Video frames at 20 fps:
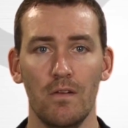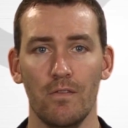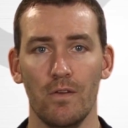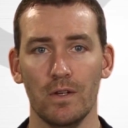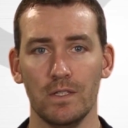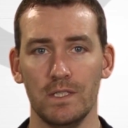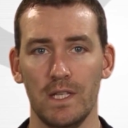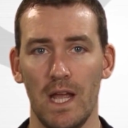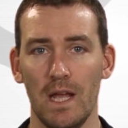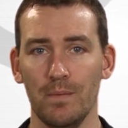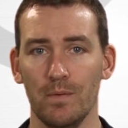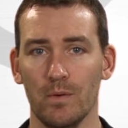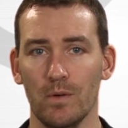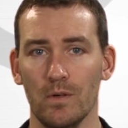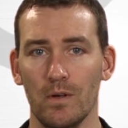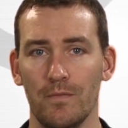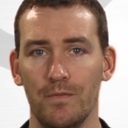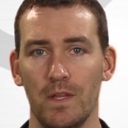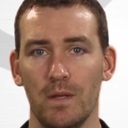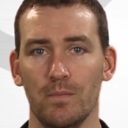For
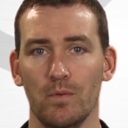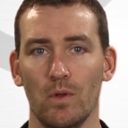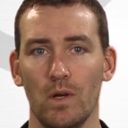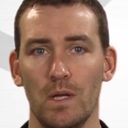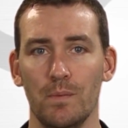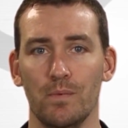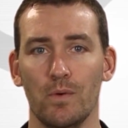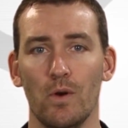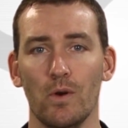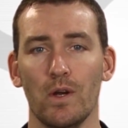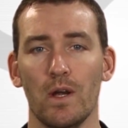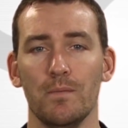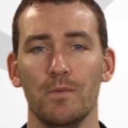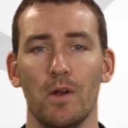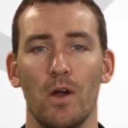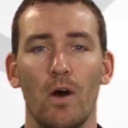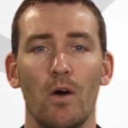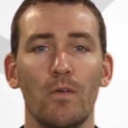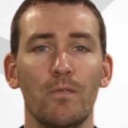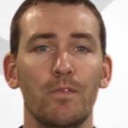example, if the employee programmed
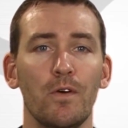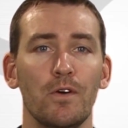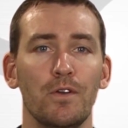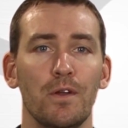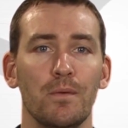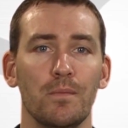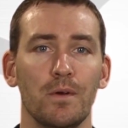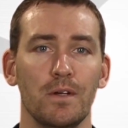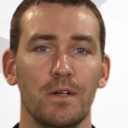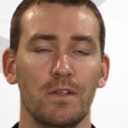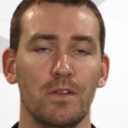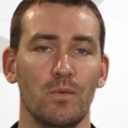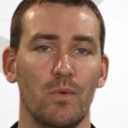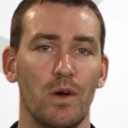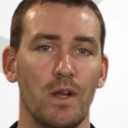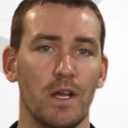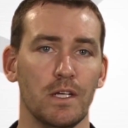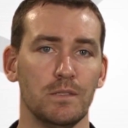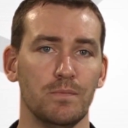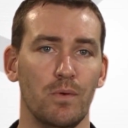their home phone number into the
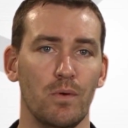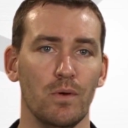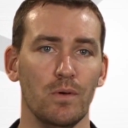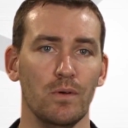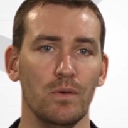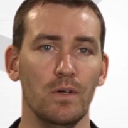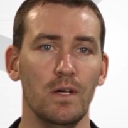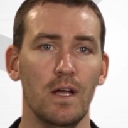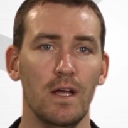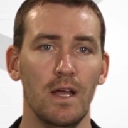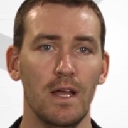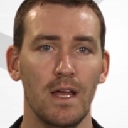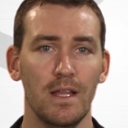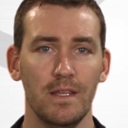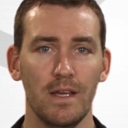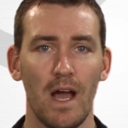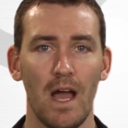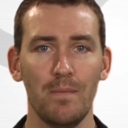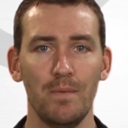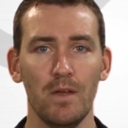1X Portal,
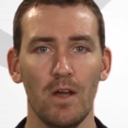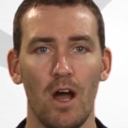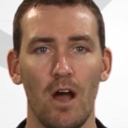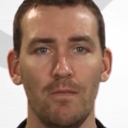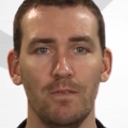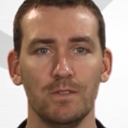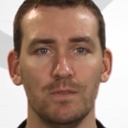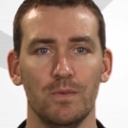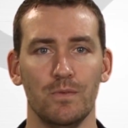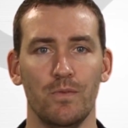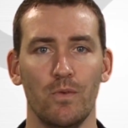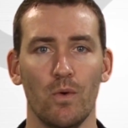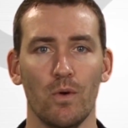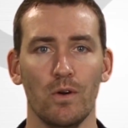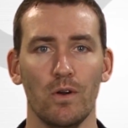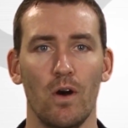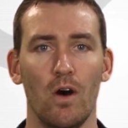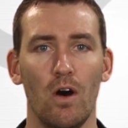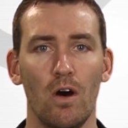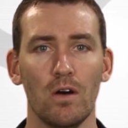the IP Office would
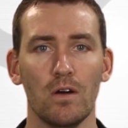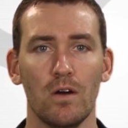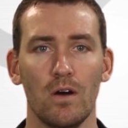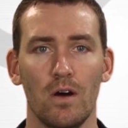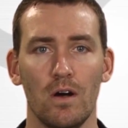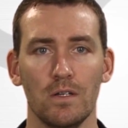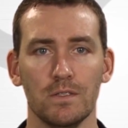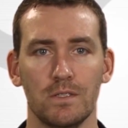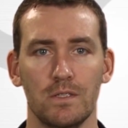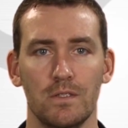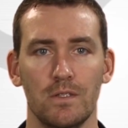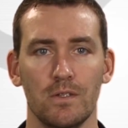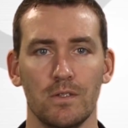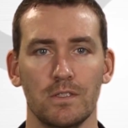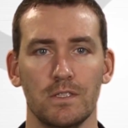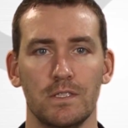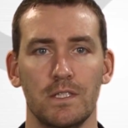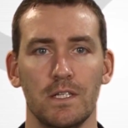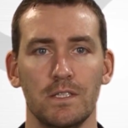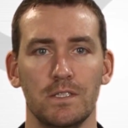forward all calls to their
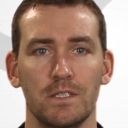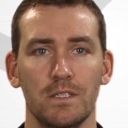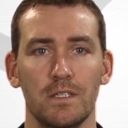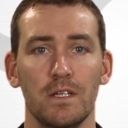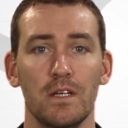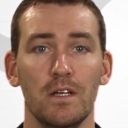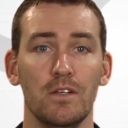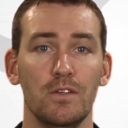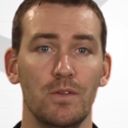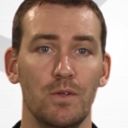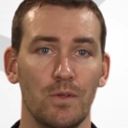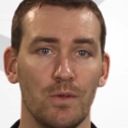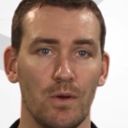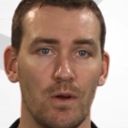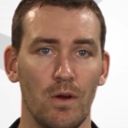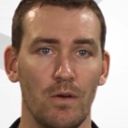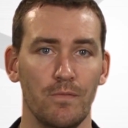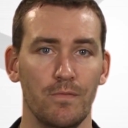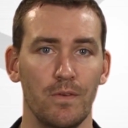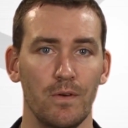extension to their
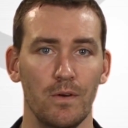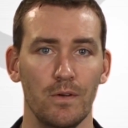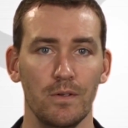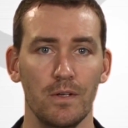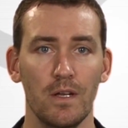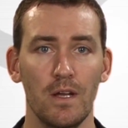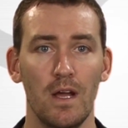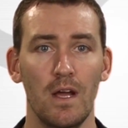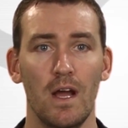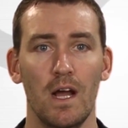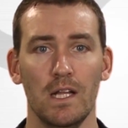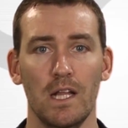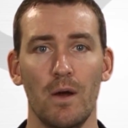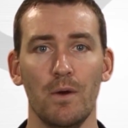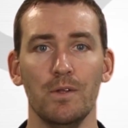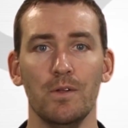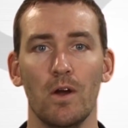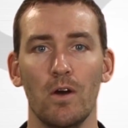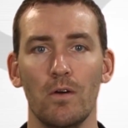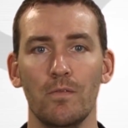home phone,
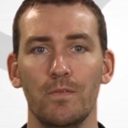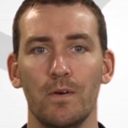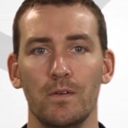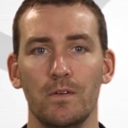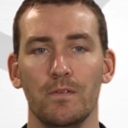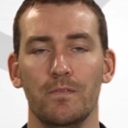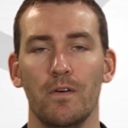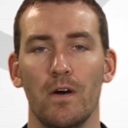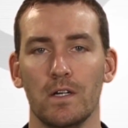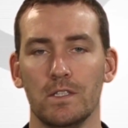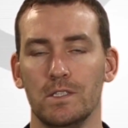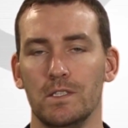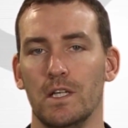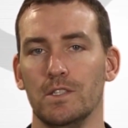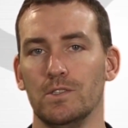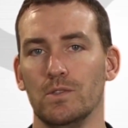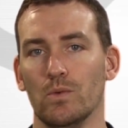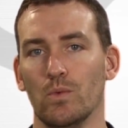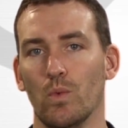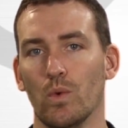allowing their home phone to function
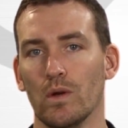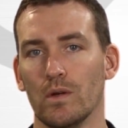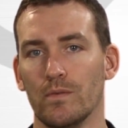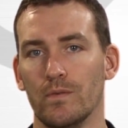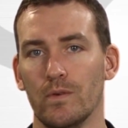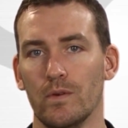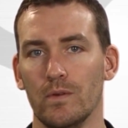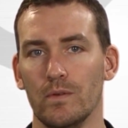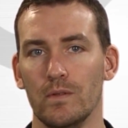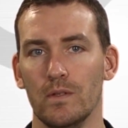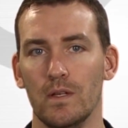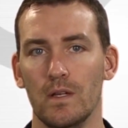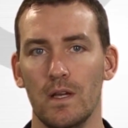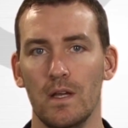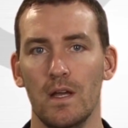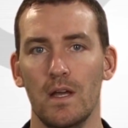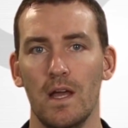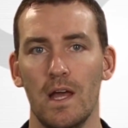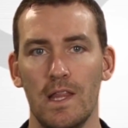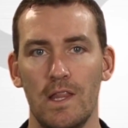as their work phone.
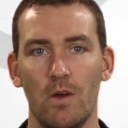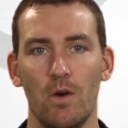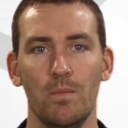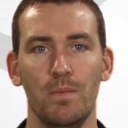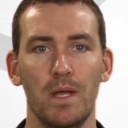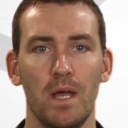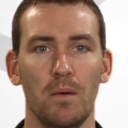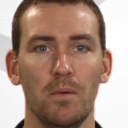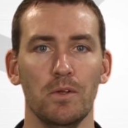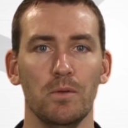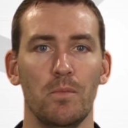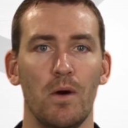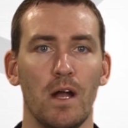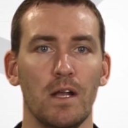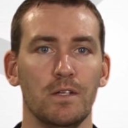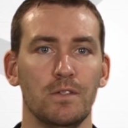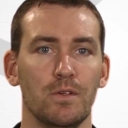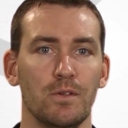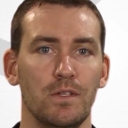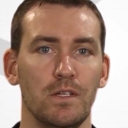They will be able to
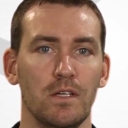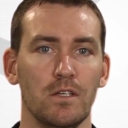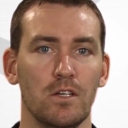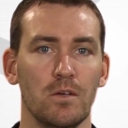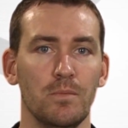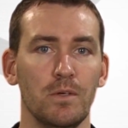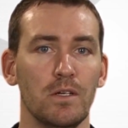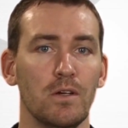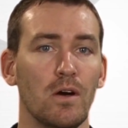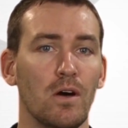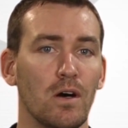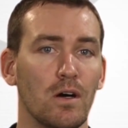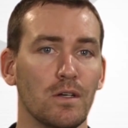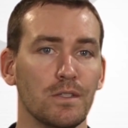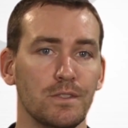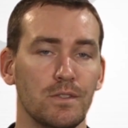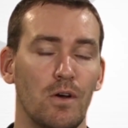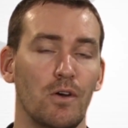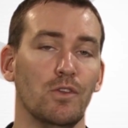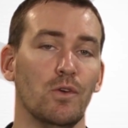monitor the incoming
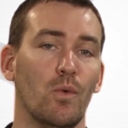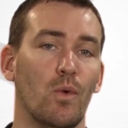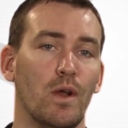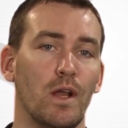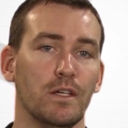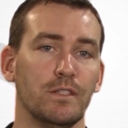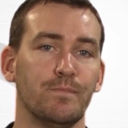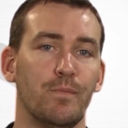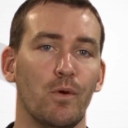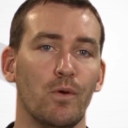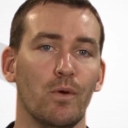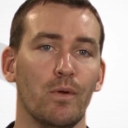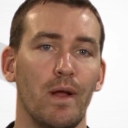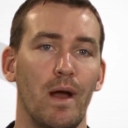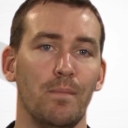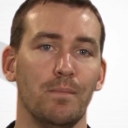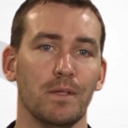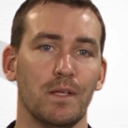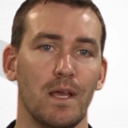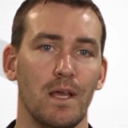calls on their 1X Portal
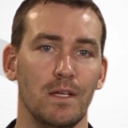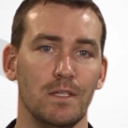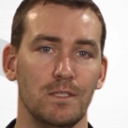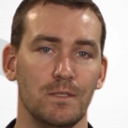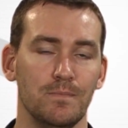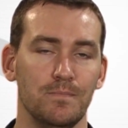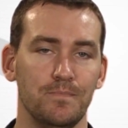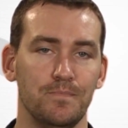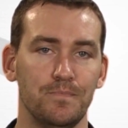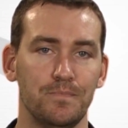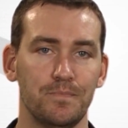application.